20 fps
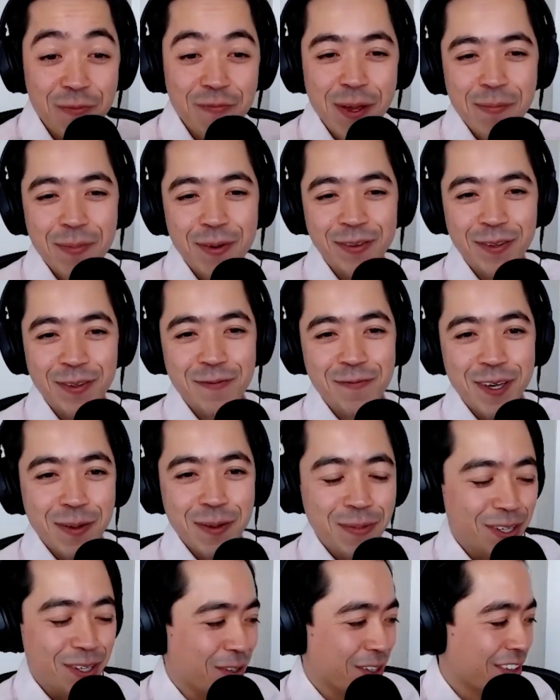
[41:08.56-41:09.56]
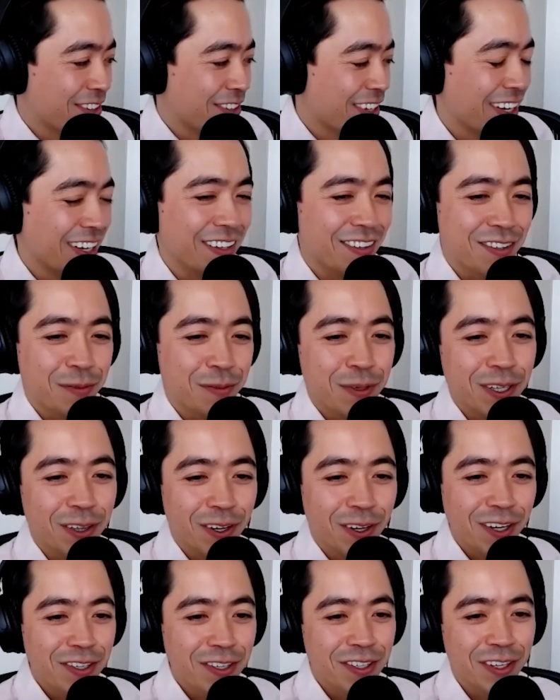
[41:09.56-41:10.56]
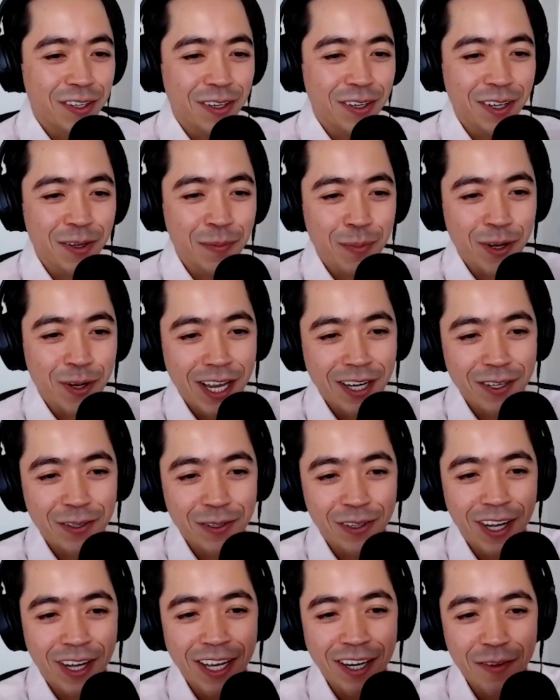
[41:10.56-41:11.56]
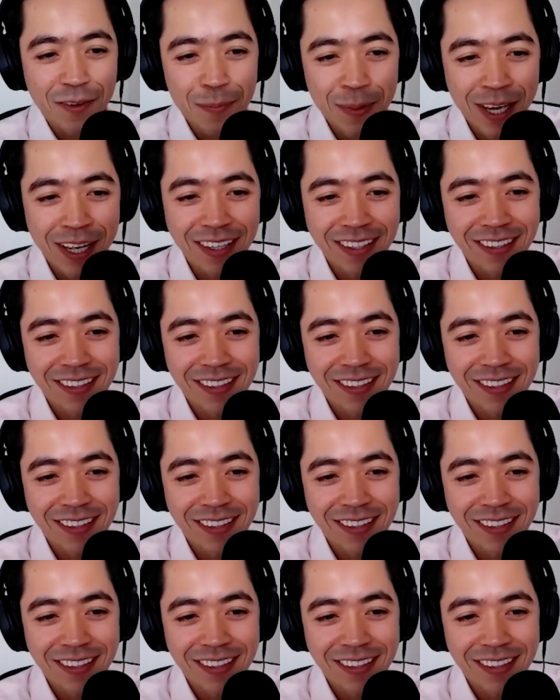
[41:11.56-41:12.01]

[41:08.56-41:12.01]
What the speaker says: members of the family, you could say. So we launched a brand new line of pet